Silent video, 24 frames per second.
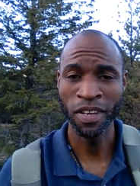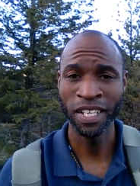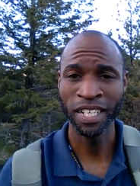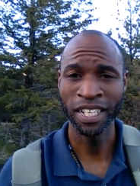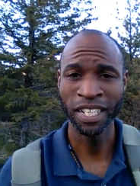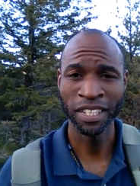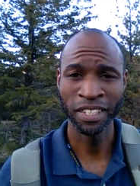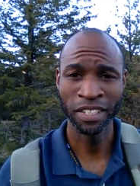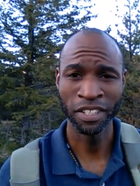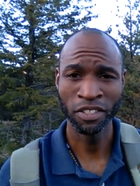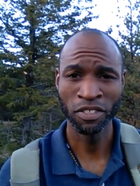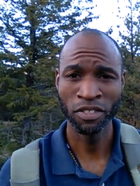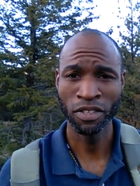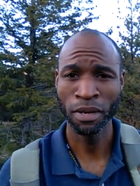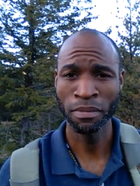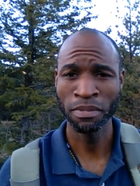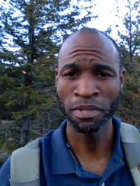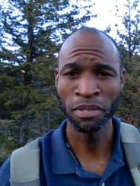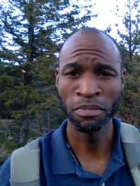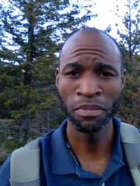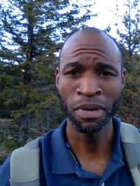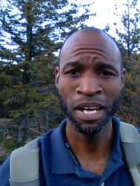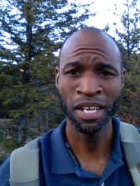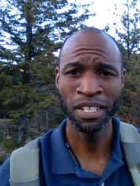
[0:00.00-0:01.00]
on it in the
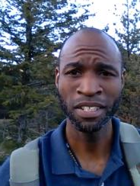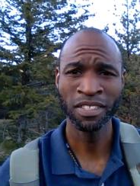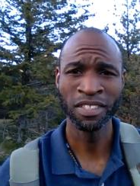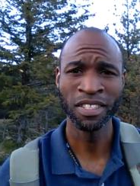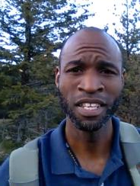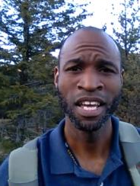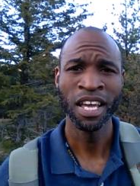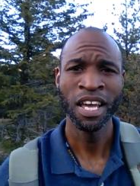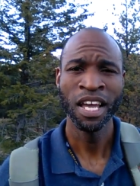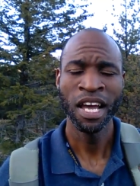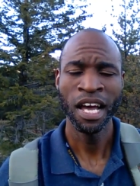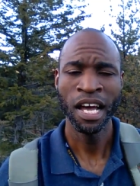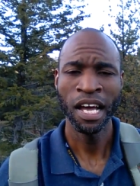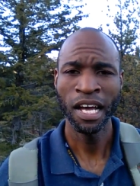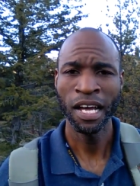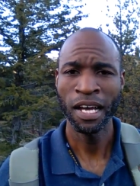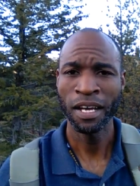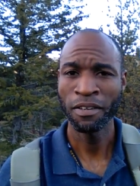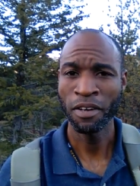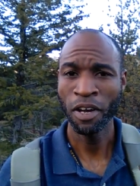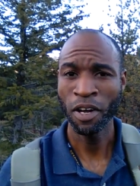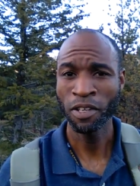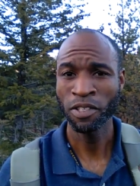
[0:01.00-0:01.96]
description box. Uh,